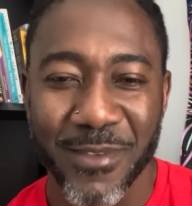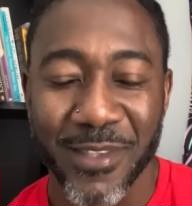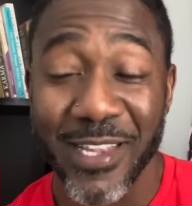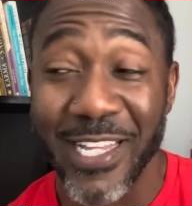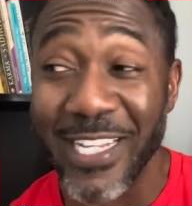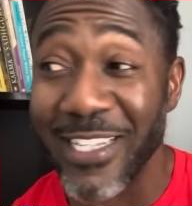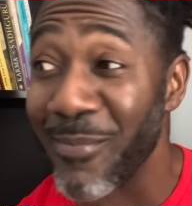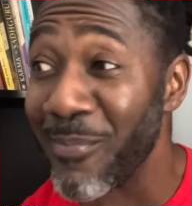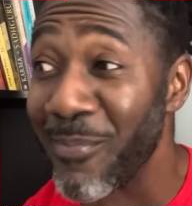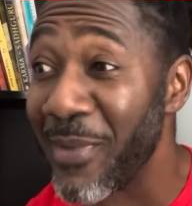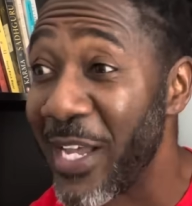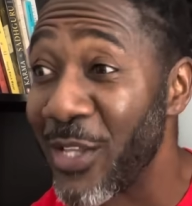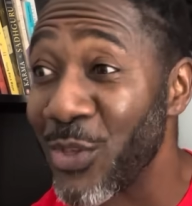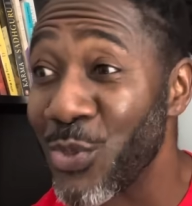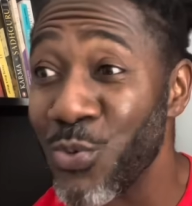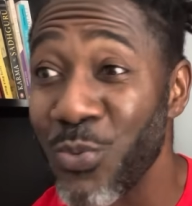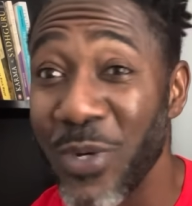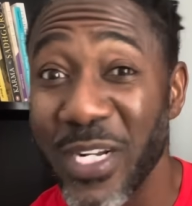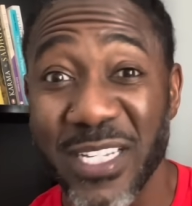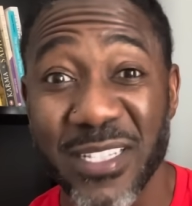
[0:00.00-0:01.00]
Let a man do
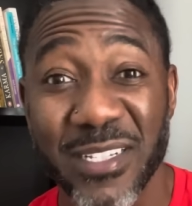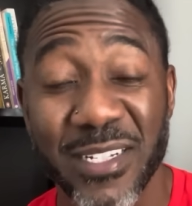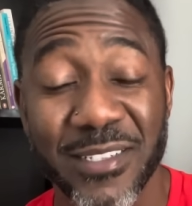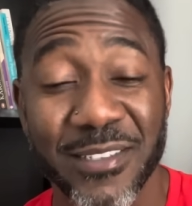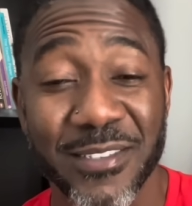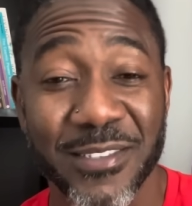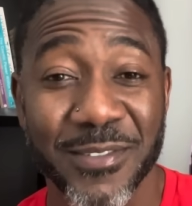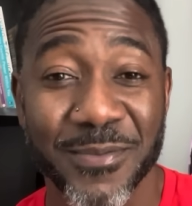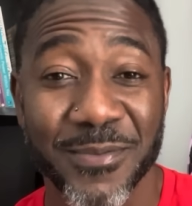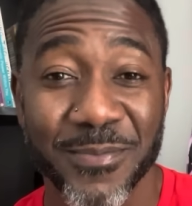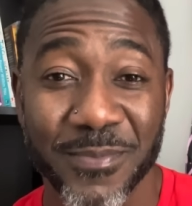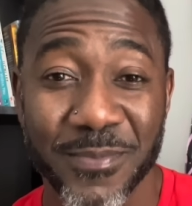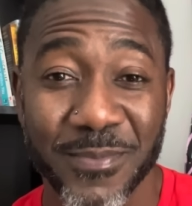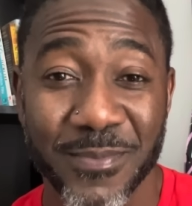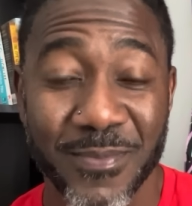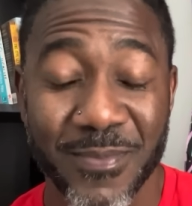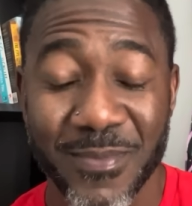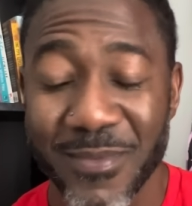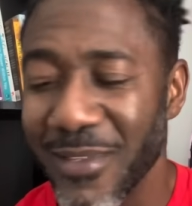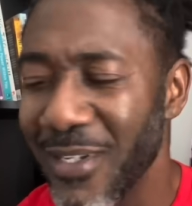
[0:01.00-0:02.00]
what he does.
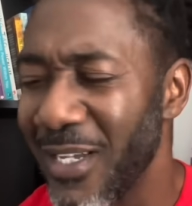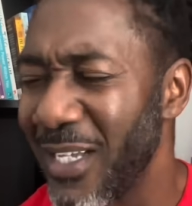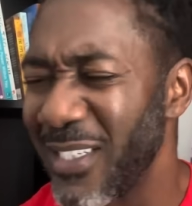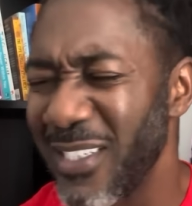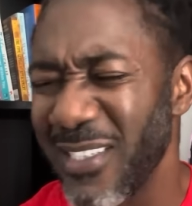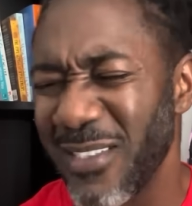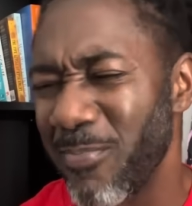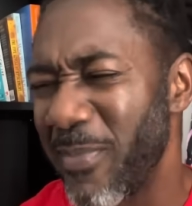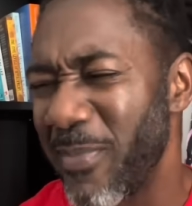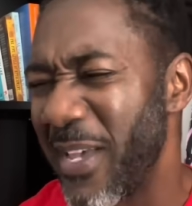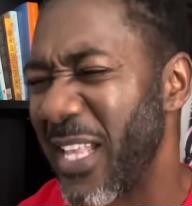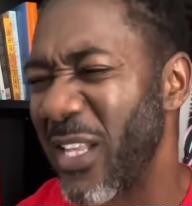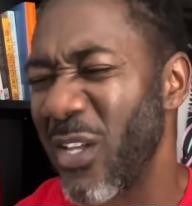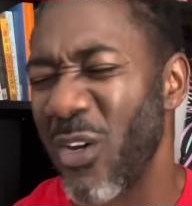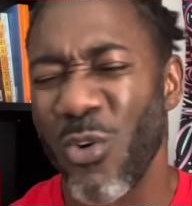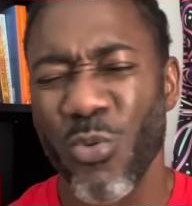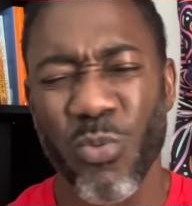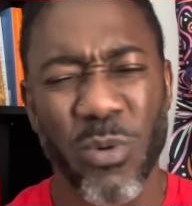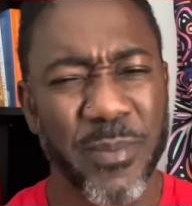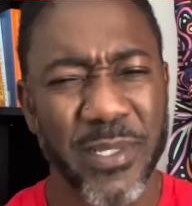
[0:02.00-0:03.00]
This man
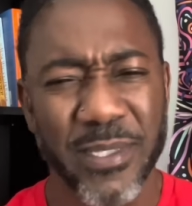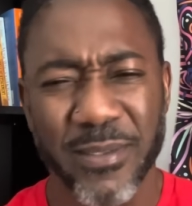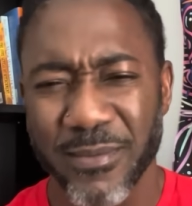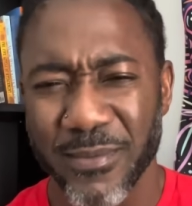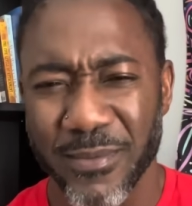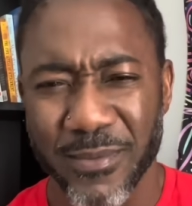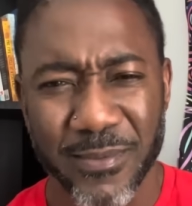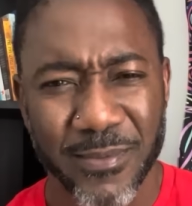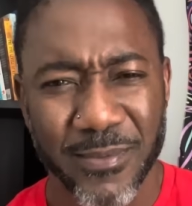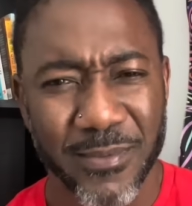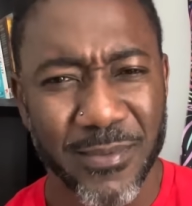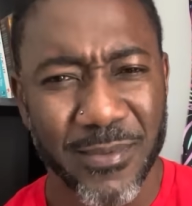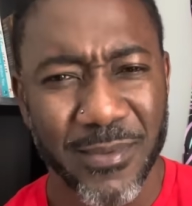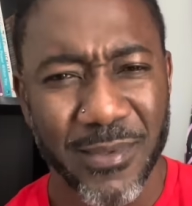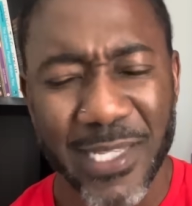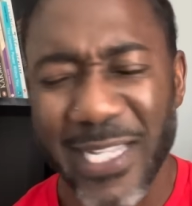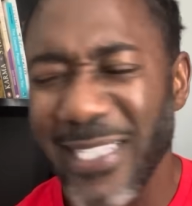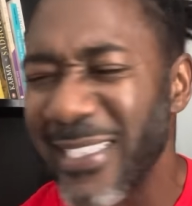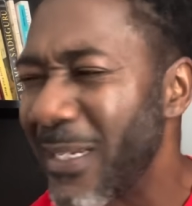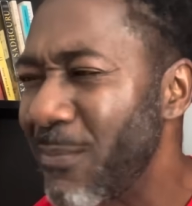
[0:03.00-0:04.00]
or woman,
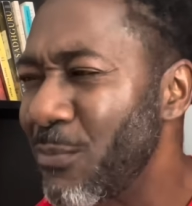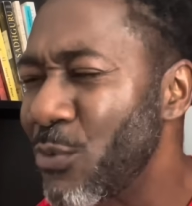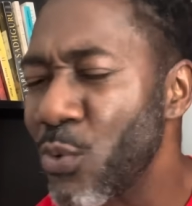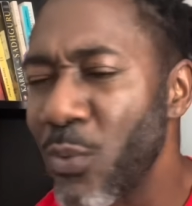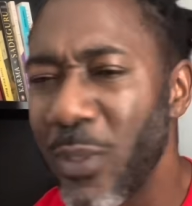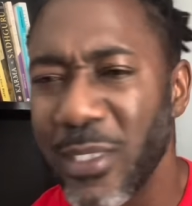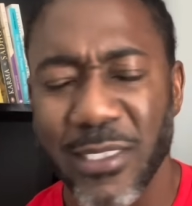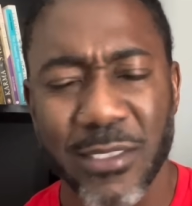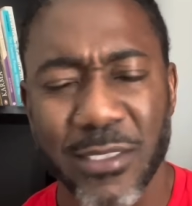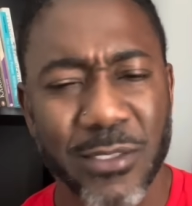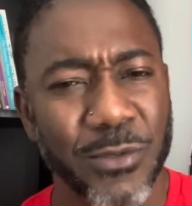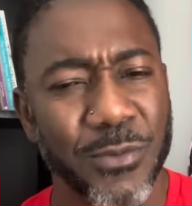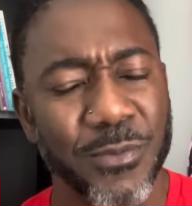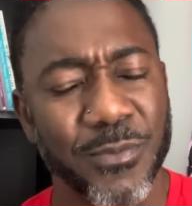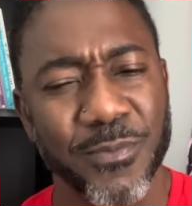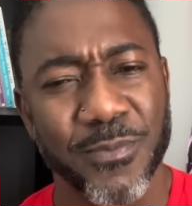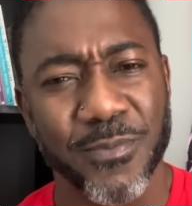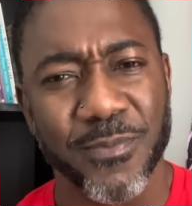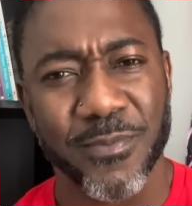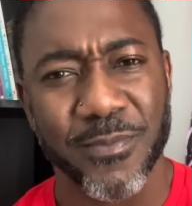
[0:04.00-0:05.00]
let them do what they do,
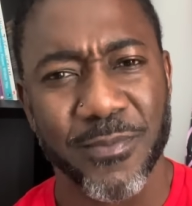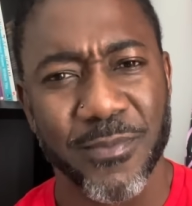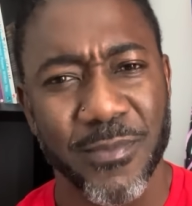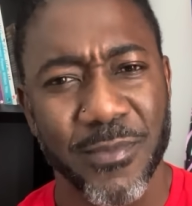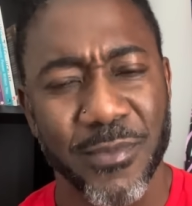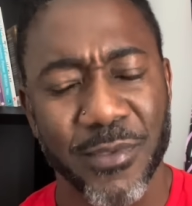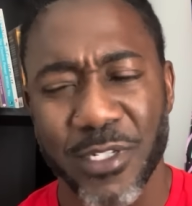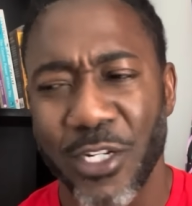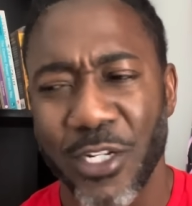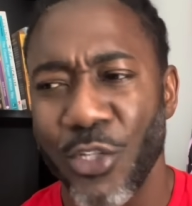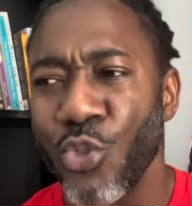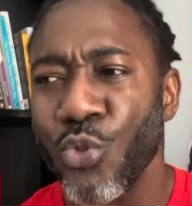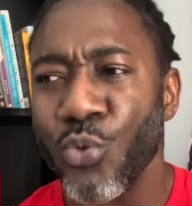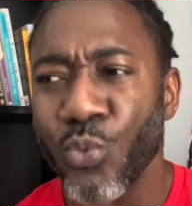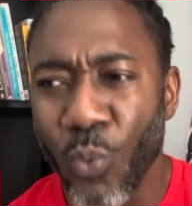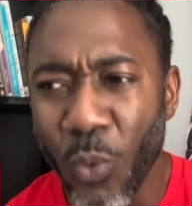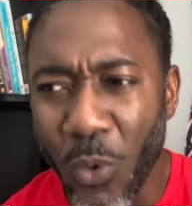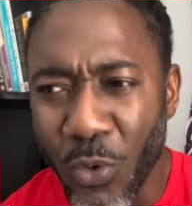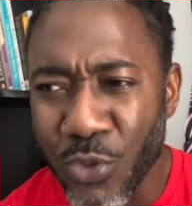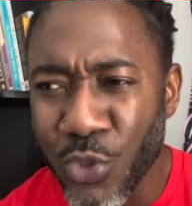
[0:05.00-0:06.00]
so that
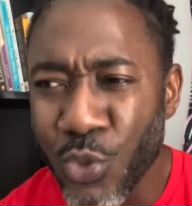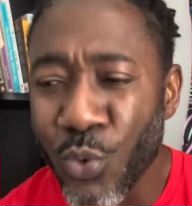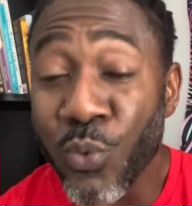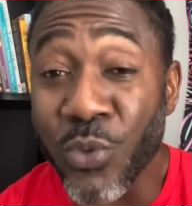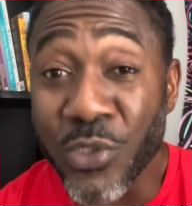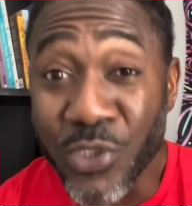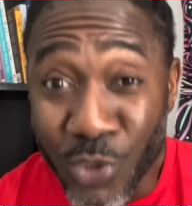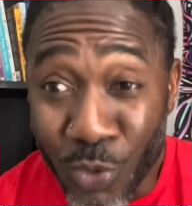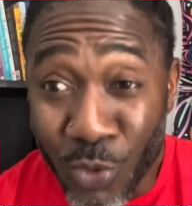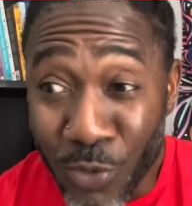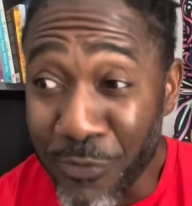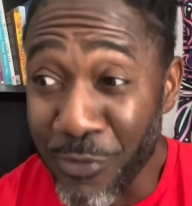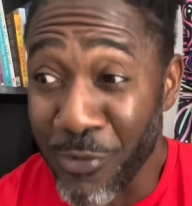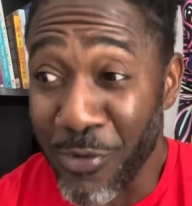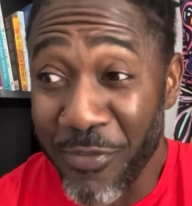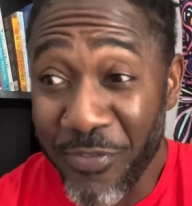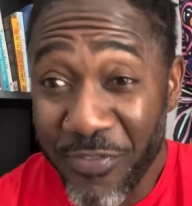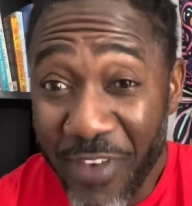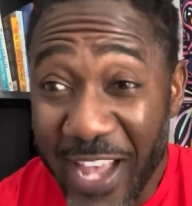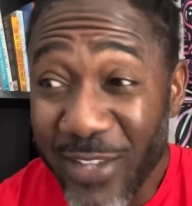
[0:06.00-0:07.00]
you will know for a
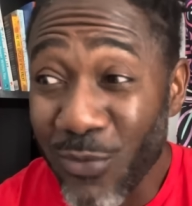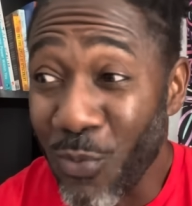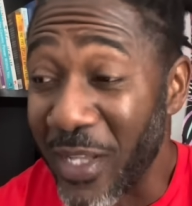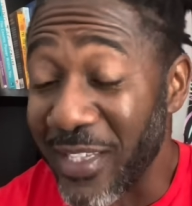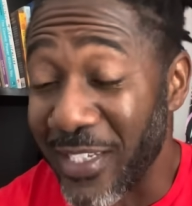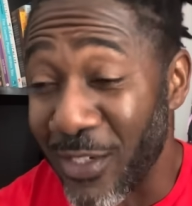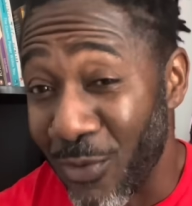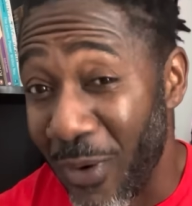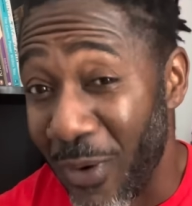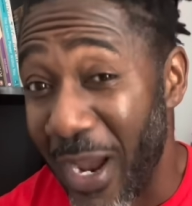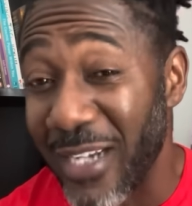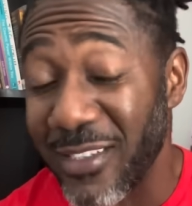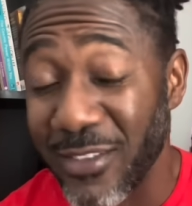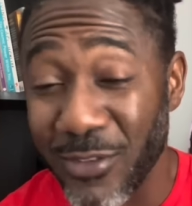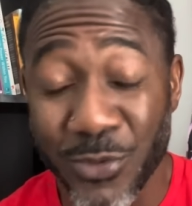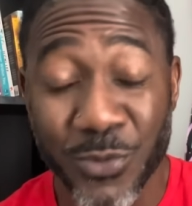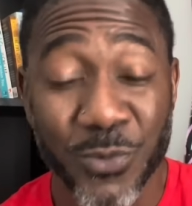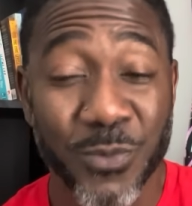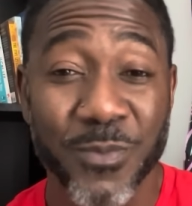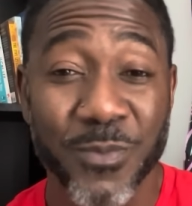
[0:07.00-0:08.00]
fact what they rather do.